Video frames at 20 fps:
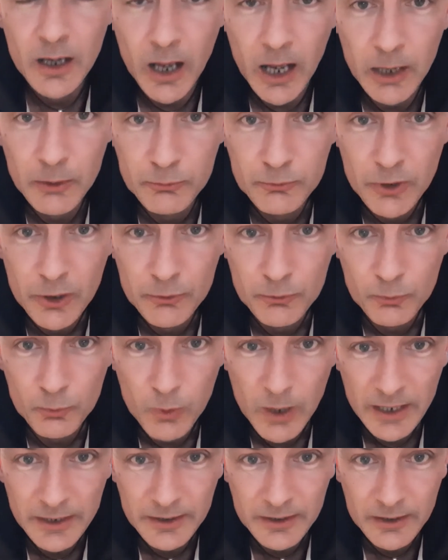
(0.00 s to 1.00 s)

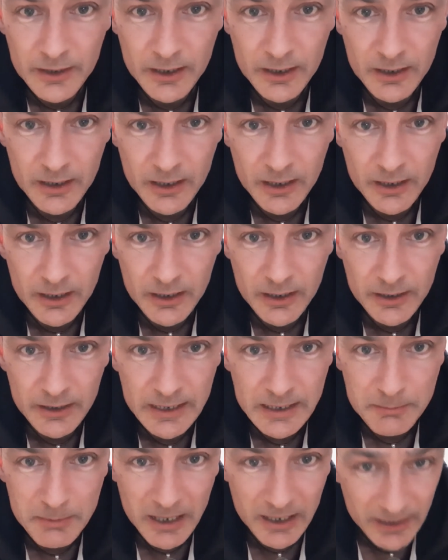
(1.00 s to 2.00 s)

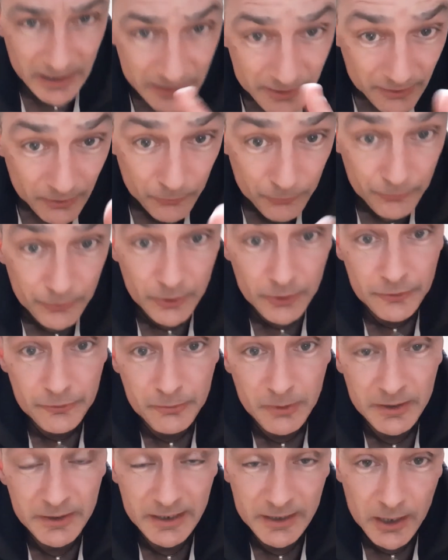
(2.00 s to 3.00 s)
email letter, the
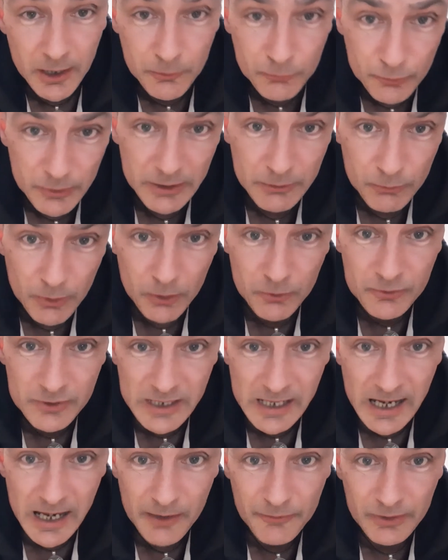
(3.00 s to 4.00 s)
first one, then I
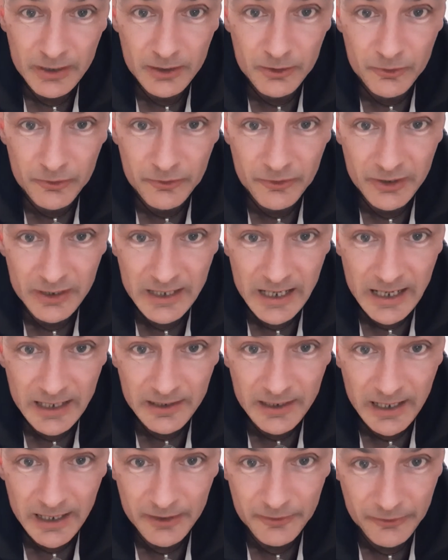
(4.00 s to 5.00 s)
rewrote it, having looked
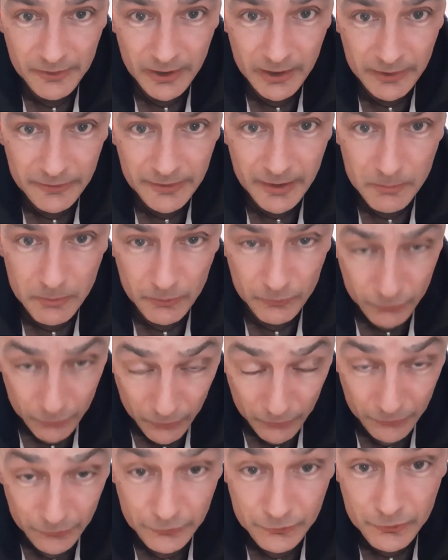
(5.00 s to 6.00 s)
again at some of
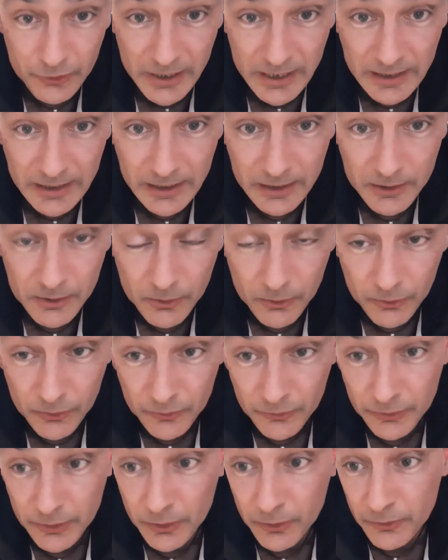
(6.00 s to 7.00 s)
John's training
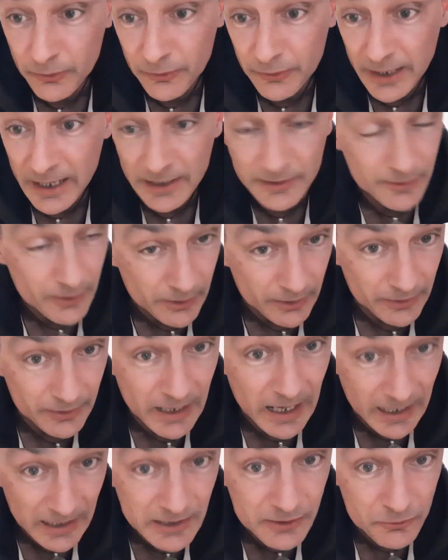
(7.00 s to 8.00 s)
on that,
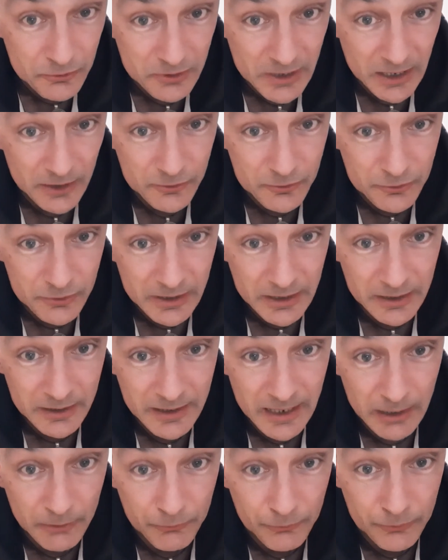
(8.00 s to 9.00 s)
the introductory,
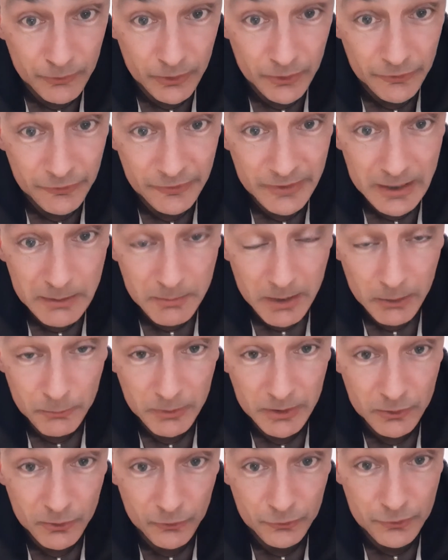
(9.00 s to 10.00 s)
that first email
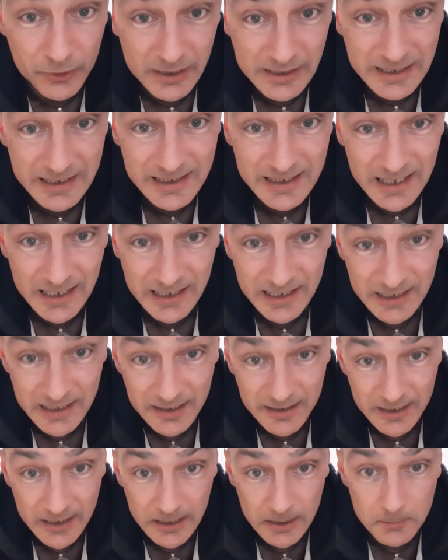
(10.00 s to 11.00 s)
where you're not trying to sell
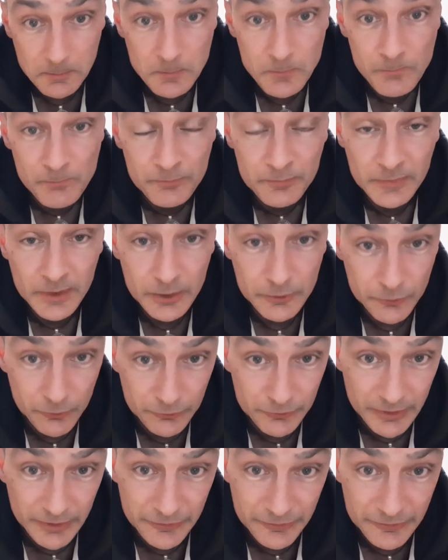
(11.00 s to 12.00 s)
anything,
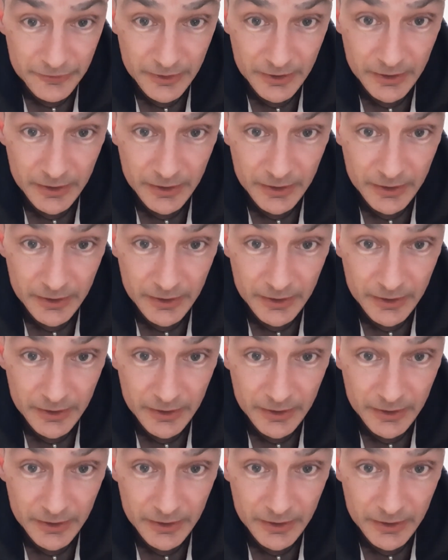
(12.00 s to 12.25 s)
you're just